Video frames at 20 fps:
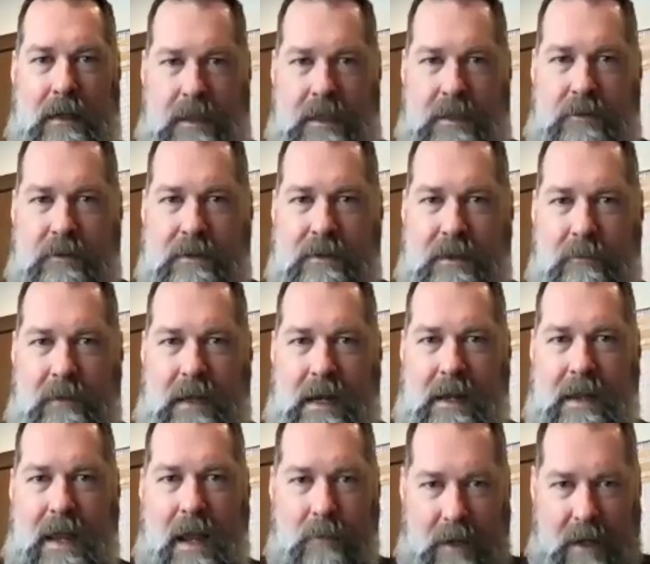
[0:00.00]
was something like
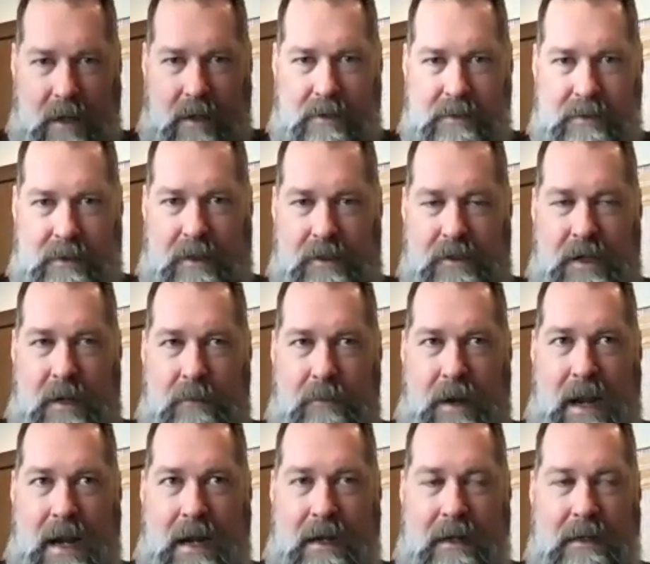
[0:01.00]
that, but it also had a
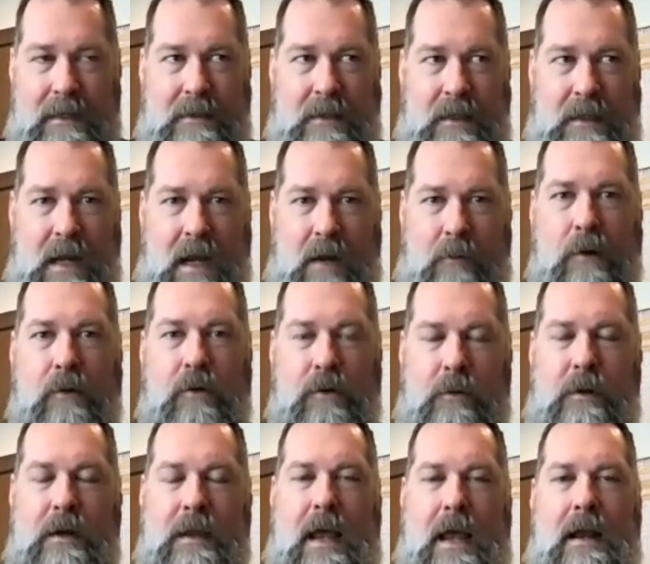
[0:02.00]
jetpack. And he said, yeah, we were
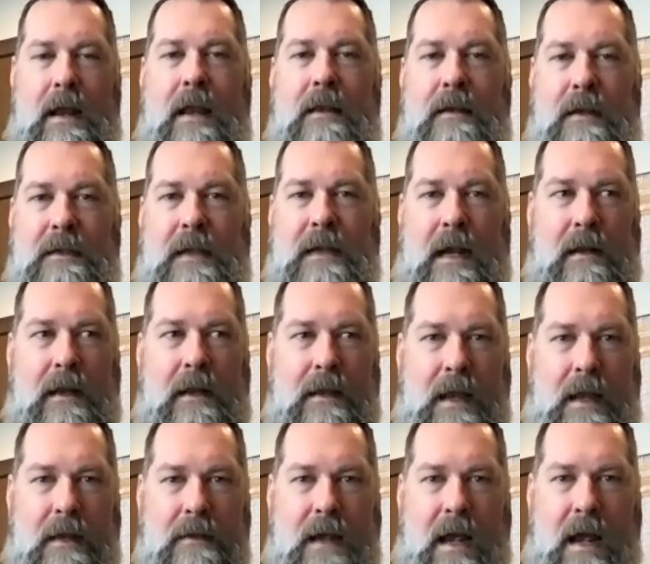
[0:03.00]
doing that exactly at
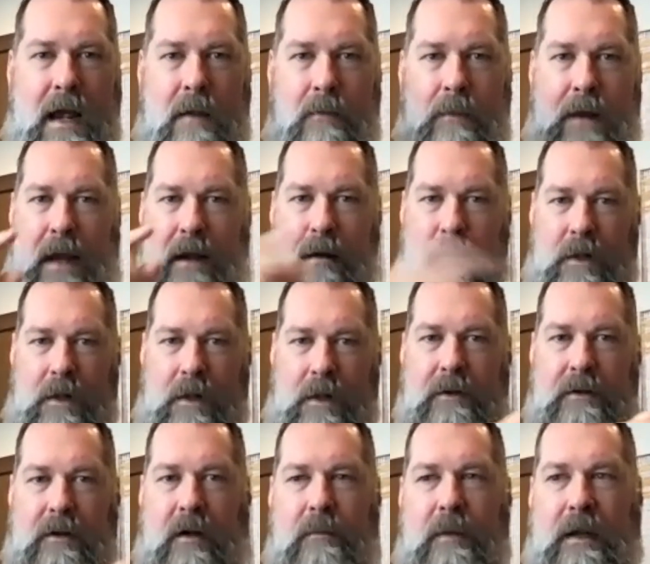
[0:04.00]
that time at a
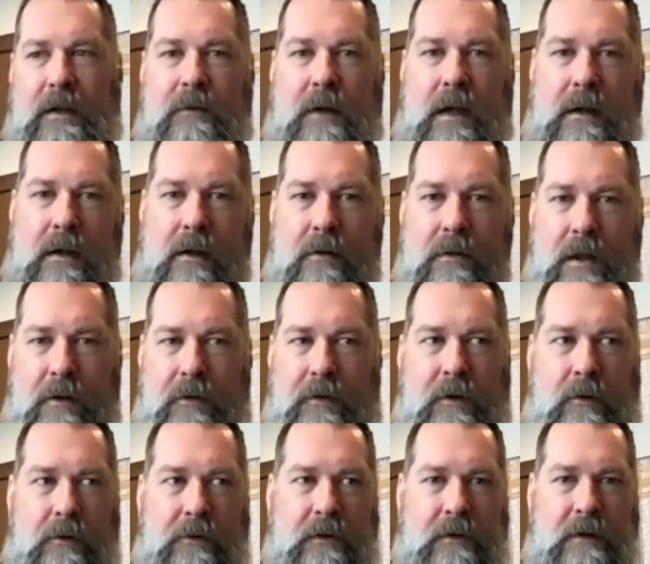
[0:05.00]
military base right near there.
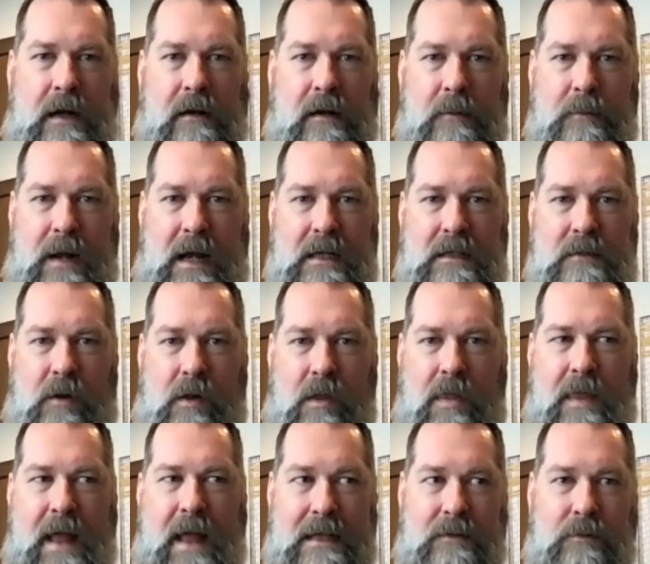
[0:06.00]
So it's entirely
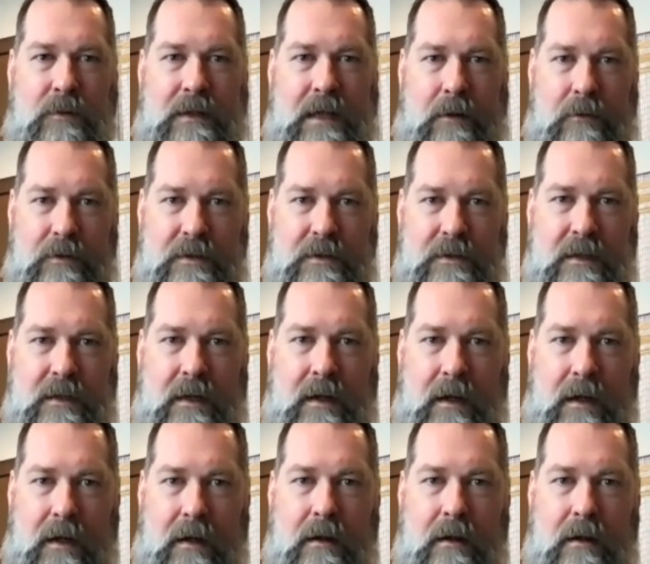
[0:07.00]
possible that's what they were seeing.